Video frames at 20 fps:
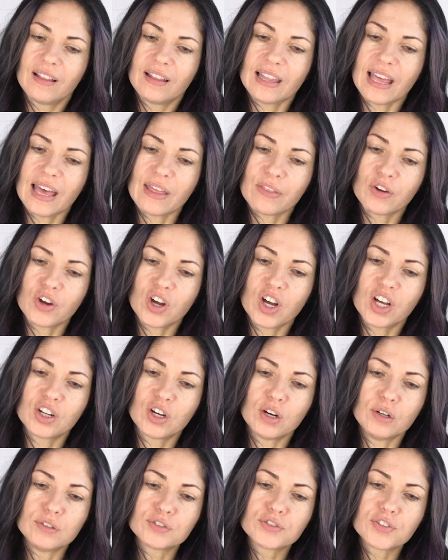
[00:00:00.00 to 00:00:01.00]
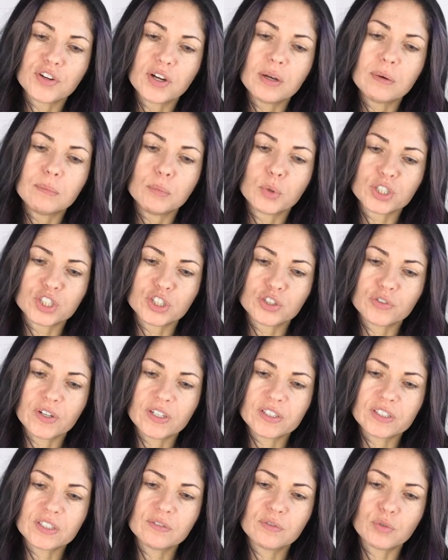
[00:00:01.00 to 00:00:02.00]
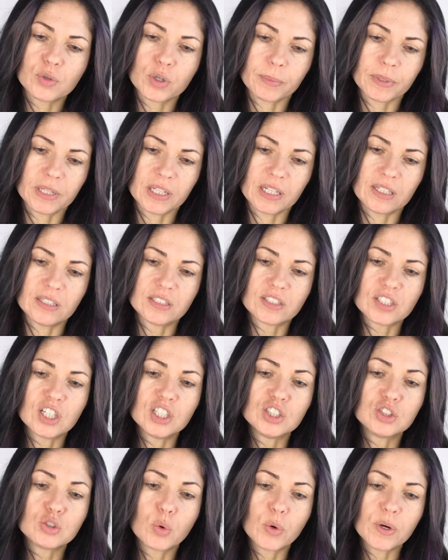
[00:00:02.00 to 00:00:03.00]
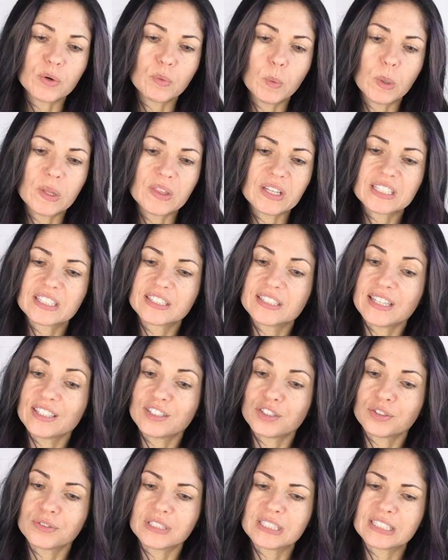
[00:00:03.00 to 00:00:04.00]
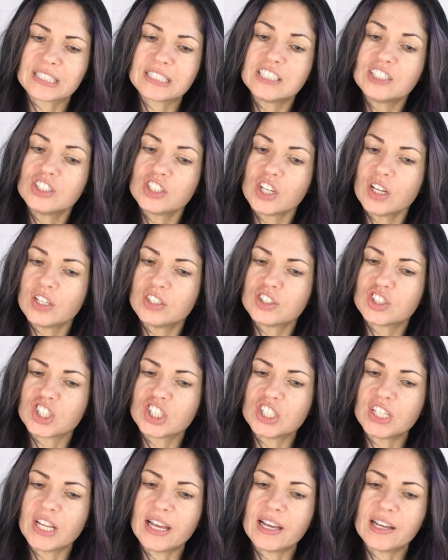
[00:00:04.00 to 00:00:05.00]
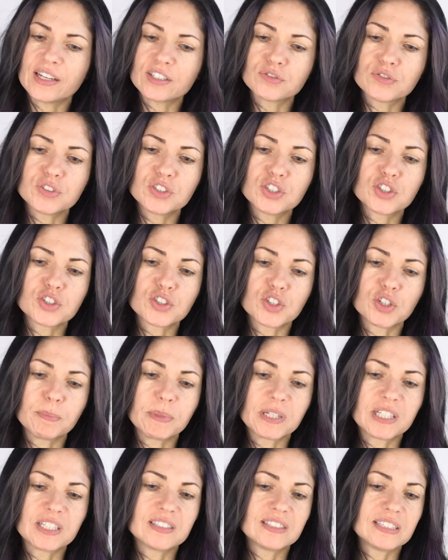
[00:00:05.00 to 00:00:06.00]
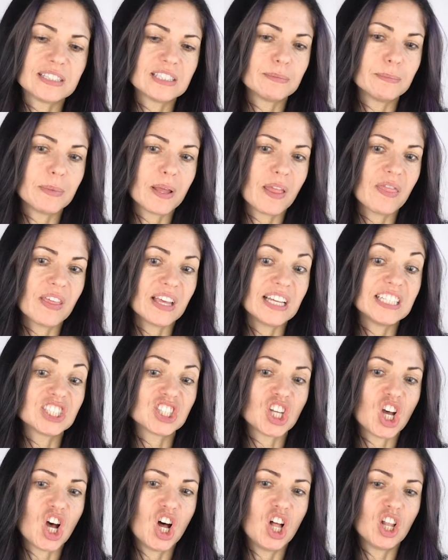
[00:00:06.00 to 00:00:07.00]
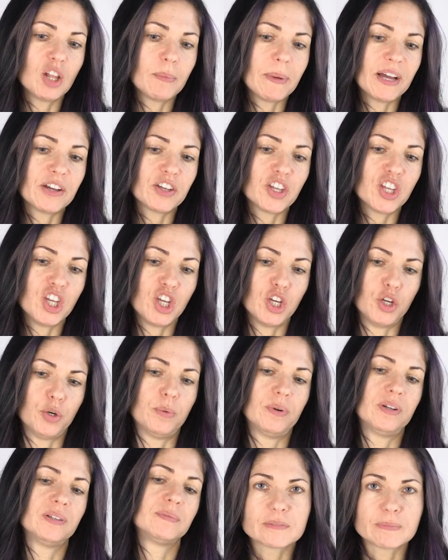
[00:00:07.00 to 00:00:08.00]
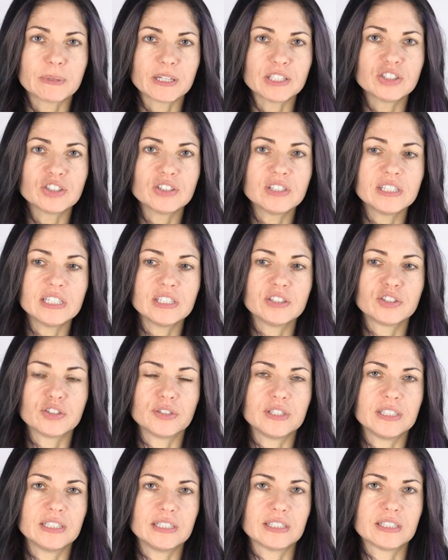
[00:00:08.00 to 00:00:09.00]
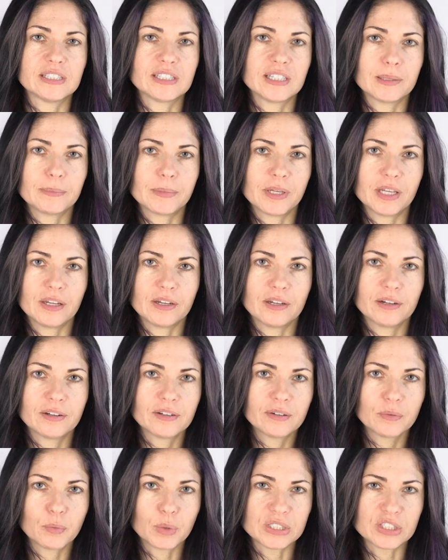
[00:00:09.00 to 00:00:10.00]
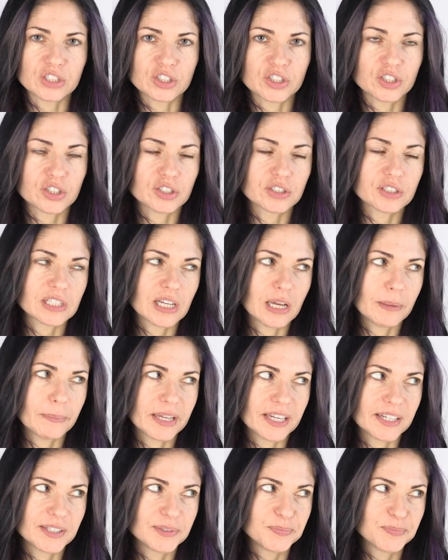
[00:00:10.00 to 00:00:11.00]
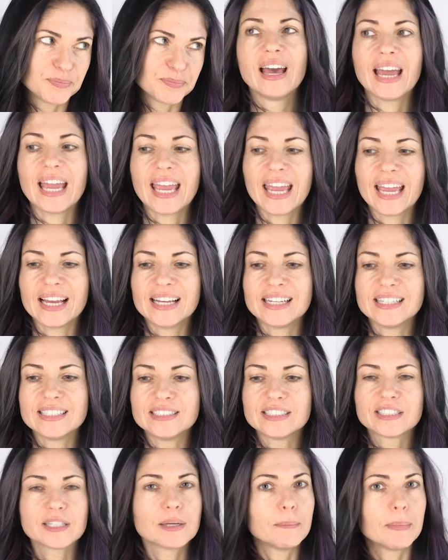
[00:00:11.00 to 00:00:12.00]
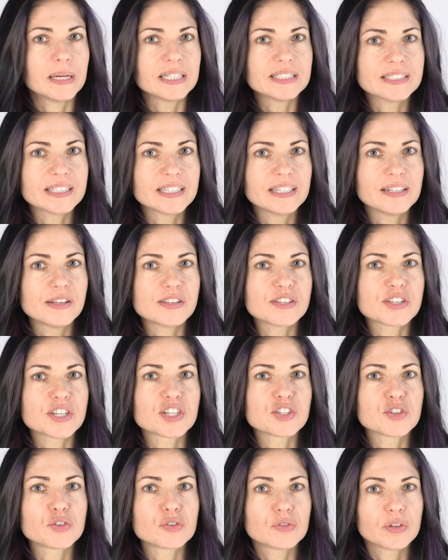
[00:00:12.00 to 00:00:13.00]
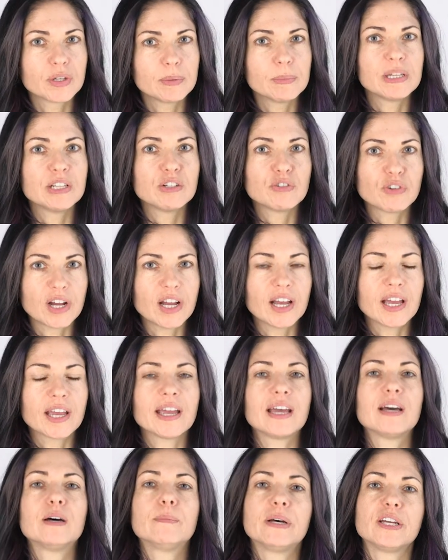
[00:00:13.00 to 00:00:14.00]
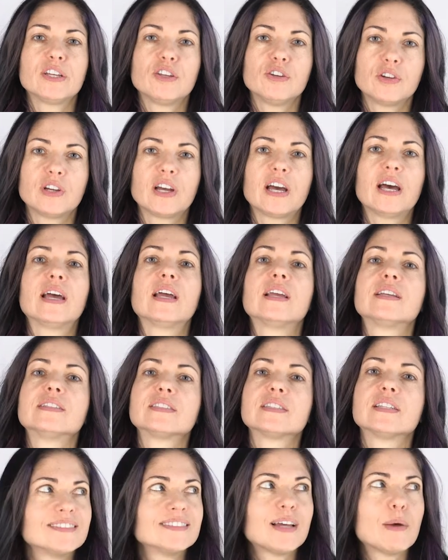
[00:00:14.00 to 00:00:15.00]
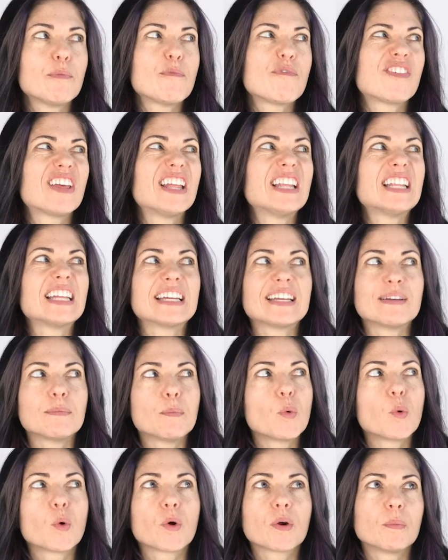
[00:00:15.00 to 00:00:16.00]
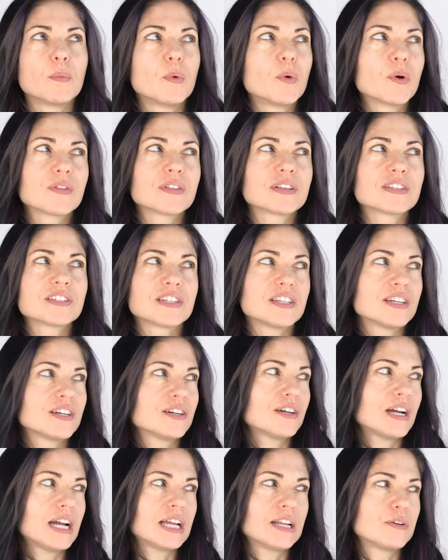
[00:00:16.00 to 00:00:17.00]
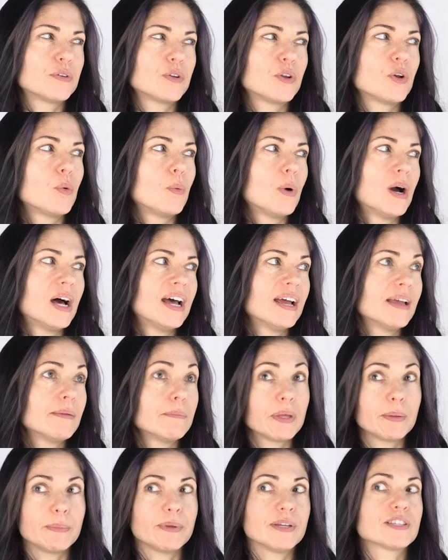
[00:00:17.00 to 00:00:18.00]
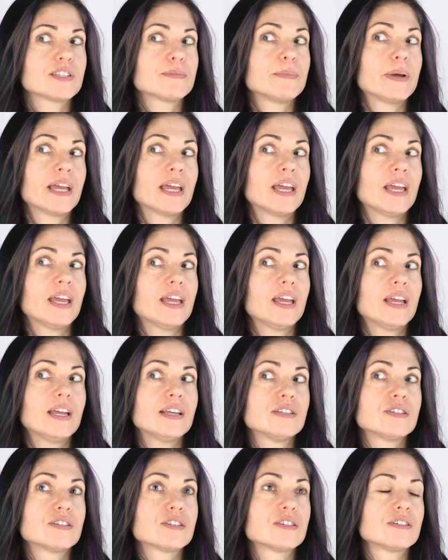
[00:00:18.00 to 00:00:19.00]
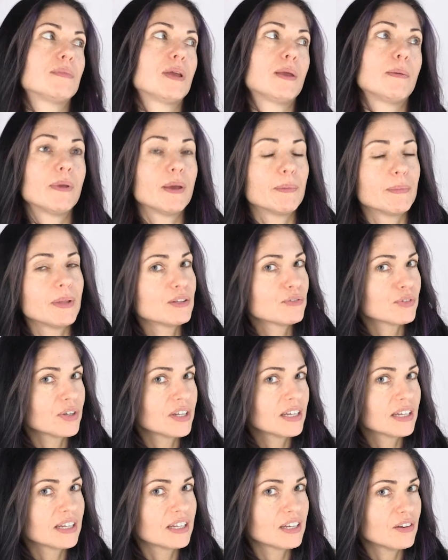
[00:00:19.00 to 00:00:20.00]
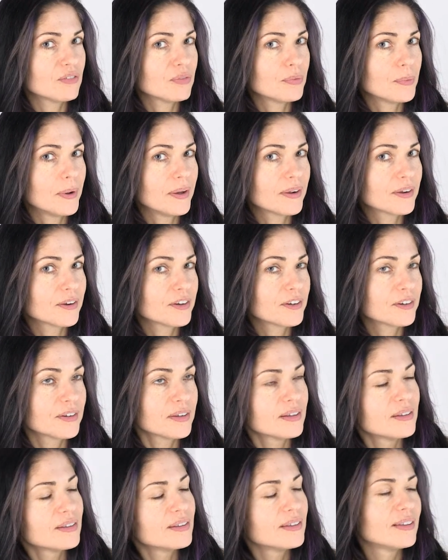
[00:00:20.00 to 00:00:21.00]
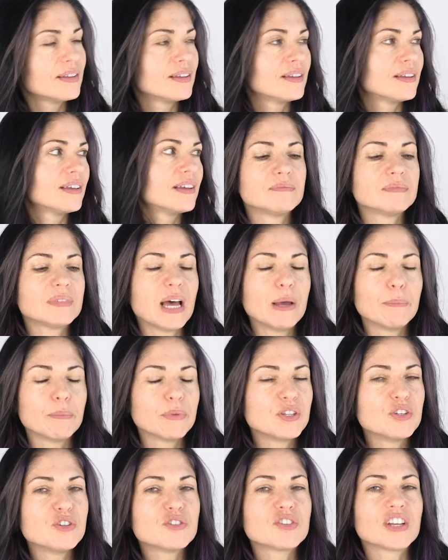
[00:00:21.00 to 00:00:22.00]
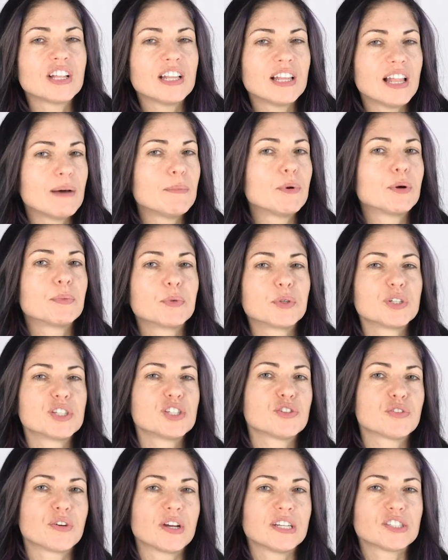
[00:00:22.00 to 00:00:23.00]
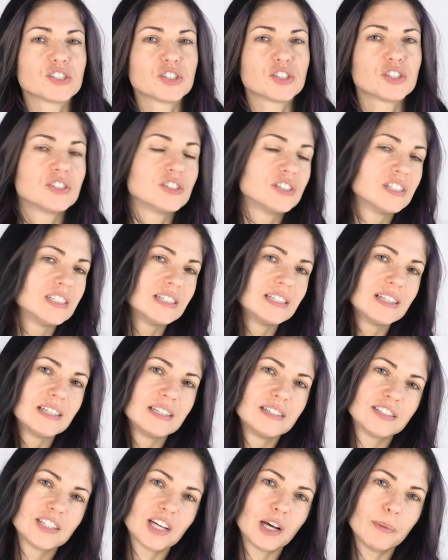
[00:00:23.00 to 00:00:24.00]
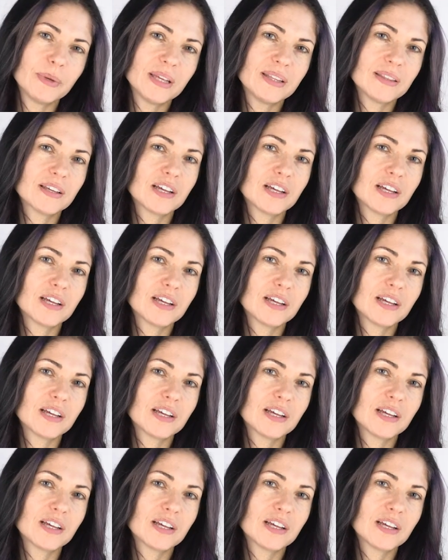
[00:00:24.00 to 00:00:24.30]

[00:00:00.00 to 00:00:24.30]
Lather on ultra moisturizing formulas, adorn with accessories, and indulge in extra dessert, because this month it's all about you. Especially during this time of year, winter is coming and my skin is extremely dry. How about you guys? I'm feeling it more and more this year. I don't know why. Maybe it's my age. Maybe I'm not drinking enough water. I've been using a lot more moisturizer. Tell me in the